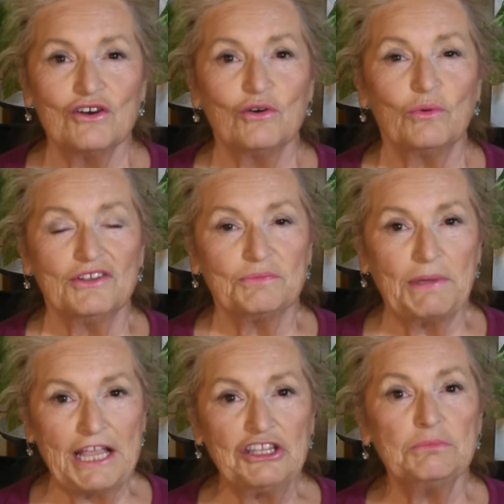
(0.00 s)
was
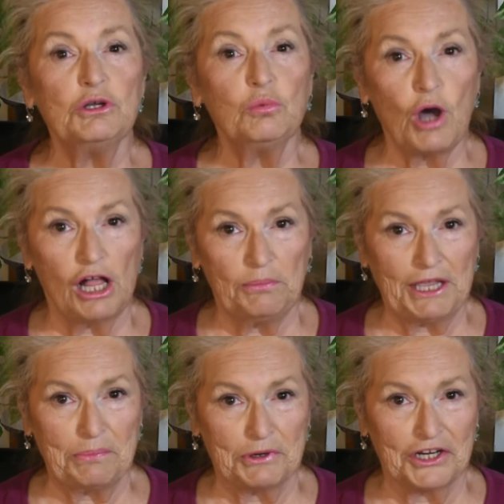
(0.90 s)
paintable
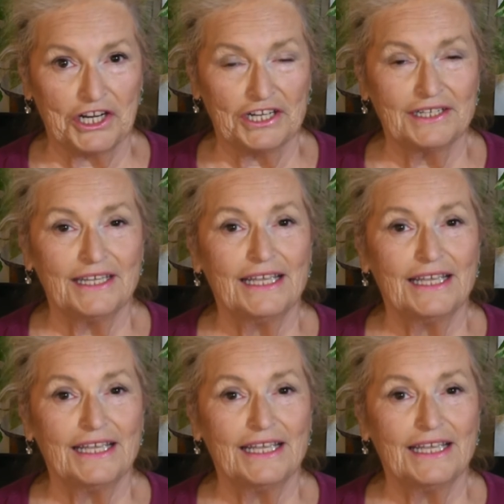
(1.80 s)
wallpaper,